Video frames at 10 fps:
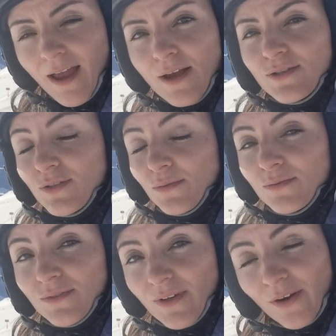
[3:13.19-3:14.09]
So
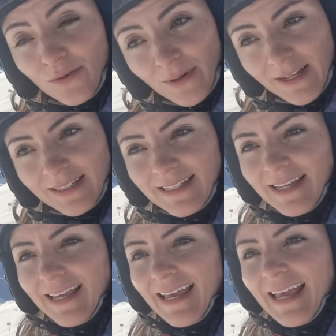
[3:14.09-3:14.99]
do not quit.
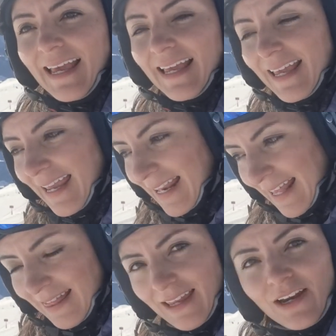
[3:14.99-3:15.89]
Get
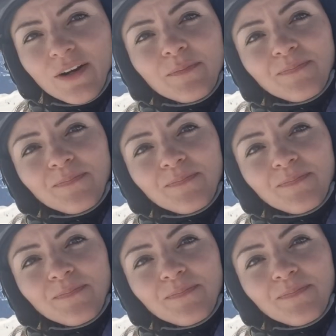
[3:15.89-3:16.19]
in there.